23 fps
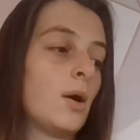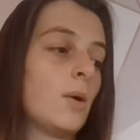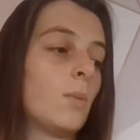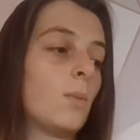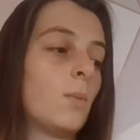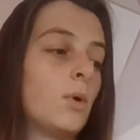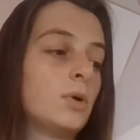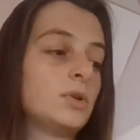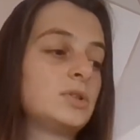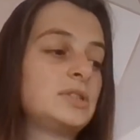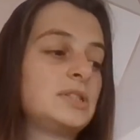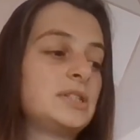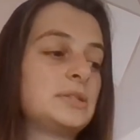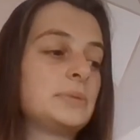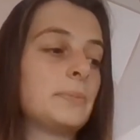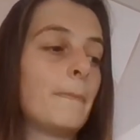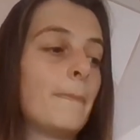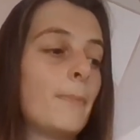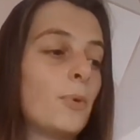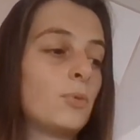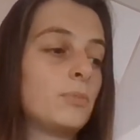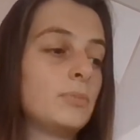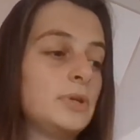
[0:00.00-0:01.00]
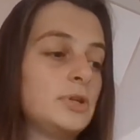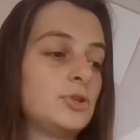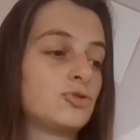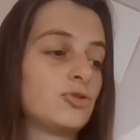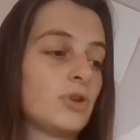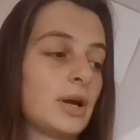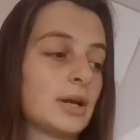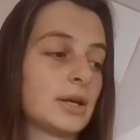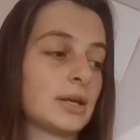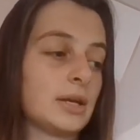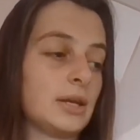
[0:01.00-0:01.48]
What did Mummy
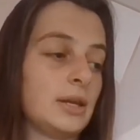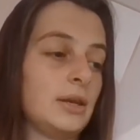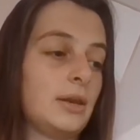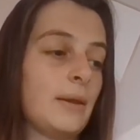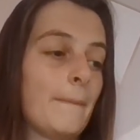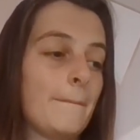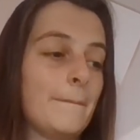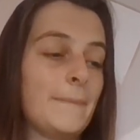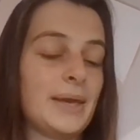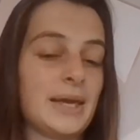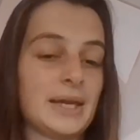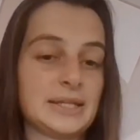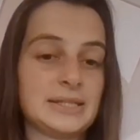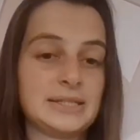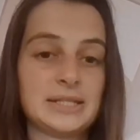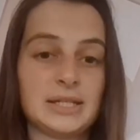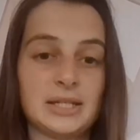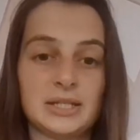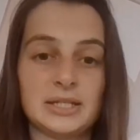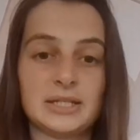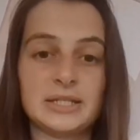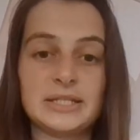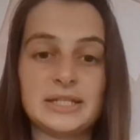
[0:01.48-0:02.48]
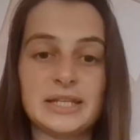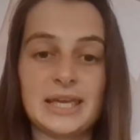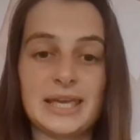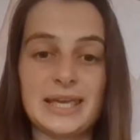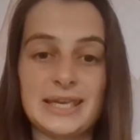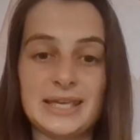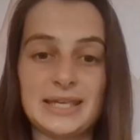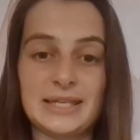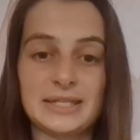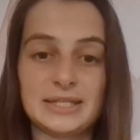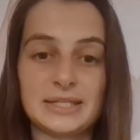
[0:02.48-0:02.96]
Dragon make Dylan to
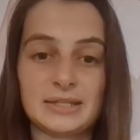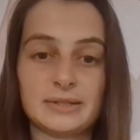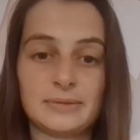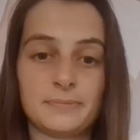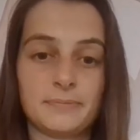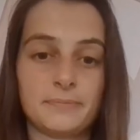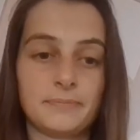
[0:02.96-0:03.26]
eat?